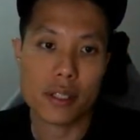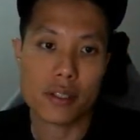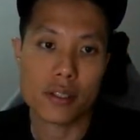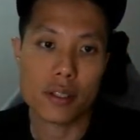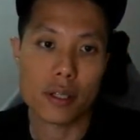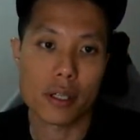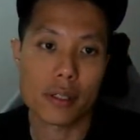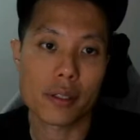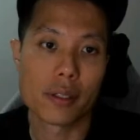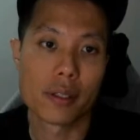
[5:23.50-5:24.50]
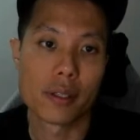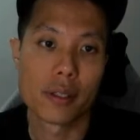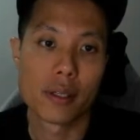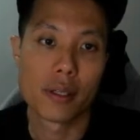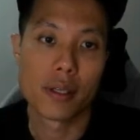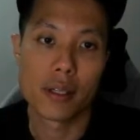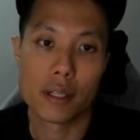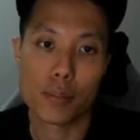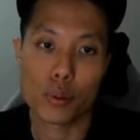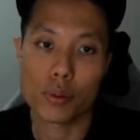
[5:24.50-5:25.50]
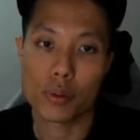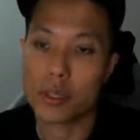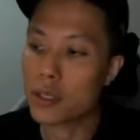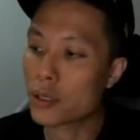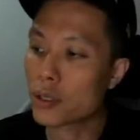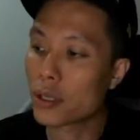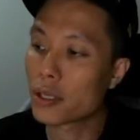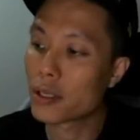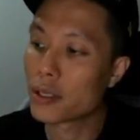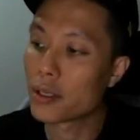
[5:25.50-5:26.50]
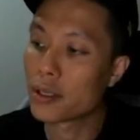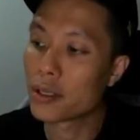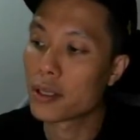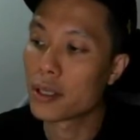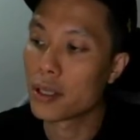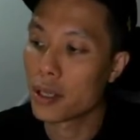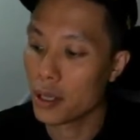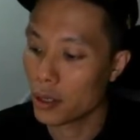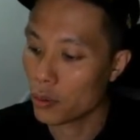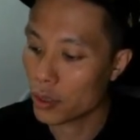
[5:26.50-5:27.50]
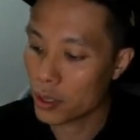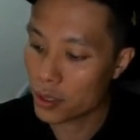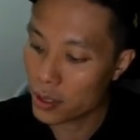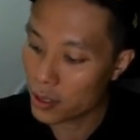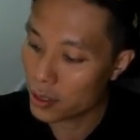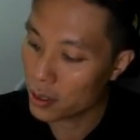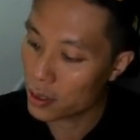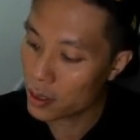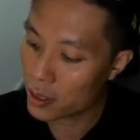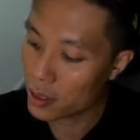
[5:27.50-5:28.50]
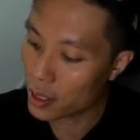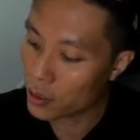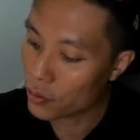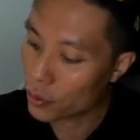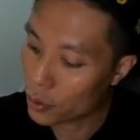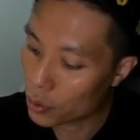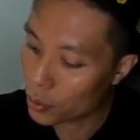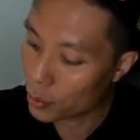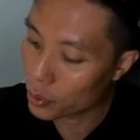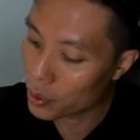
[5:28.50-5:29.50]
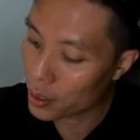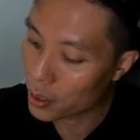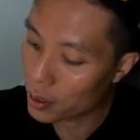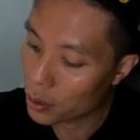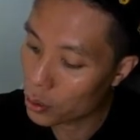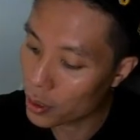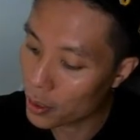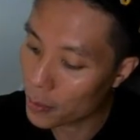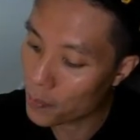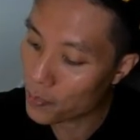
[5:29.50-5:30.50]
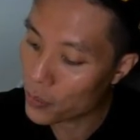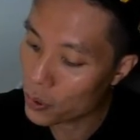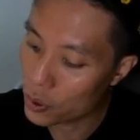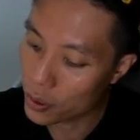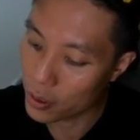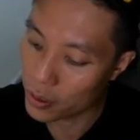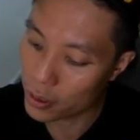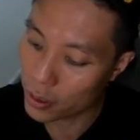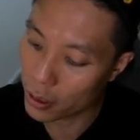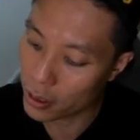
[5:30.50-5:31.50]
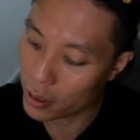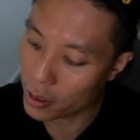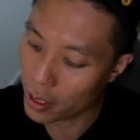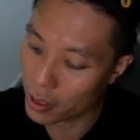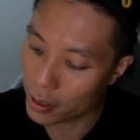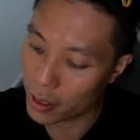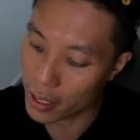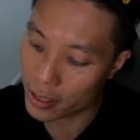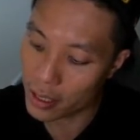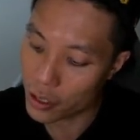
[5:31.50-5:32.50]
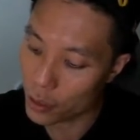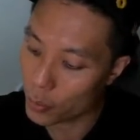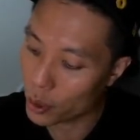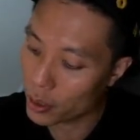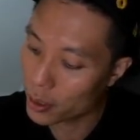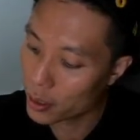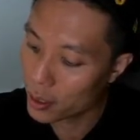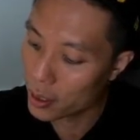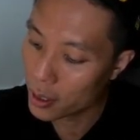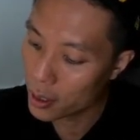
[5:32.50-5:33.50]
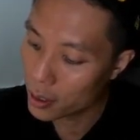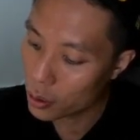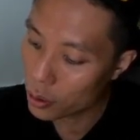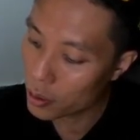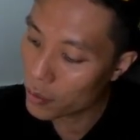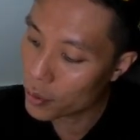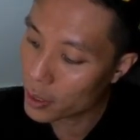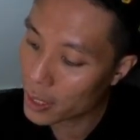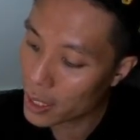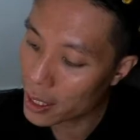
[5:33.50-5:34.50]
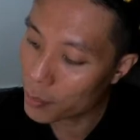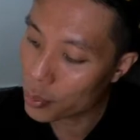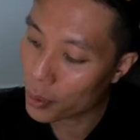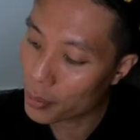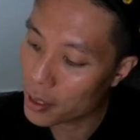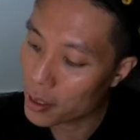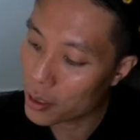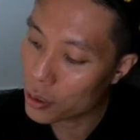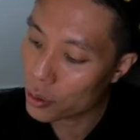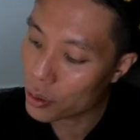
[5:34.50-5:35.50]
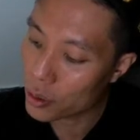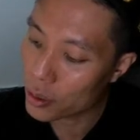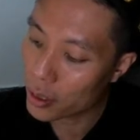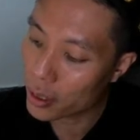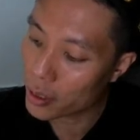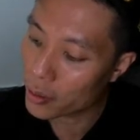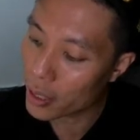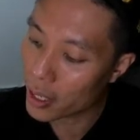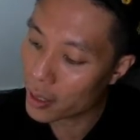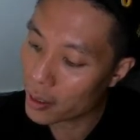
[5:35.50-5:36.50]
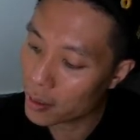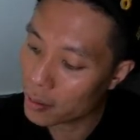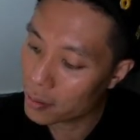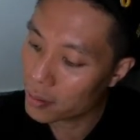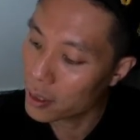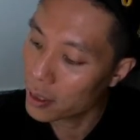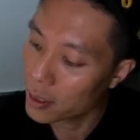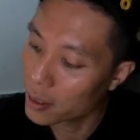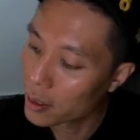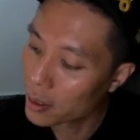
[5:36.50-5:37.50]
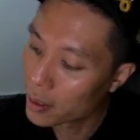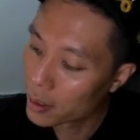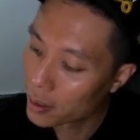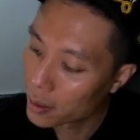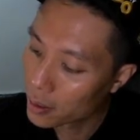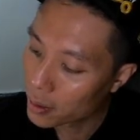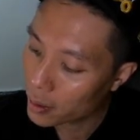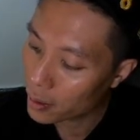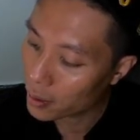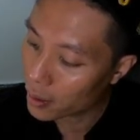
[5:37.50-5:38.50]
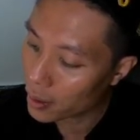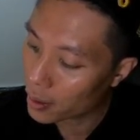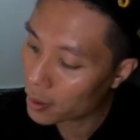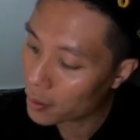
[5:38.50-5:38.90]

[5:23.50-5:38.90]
a slot, a protruding slot here, which is just nice for you to push it into the slot here at the extension board. So if you align it properly, it should slot right in like that.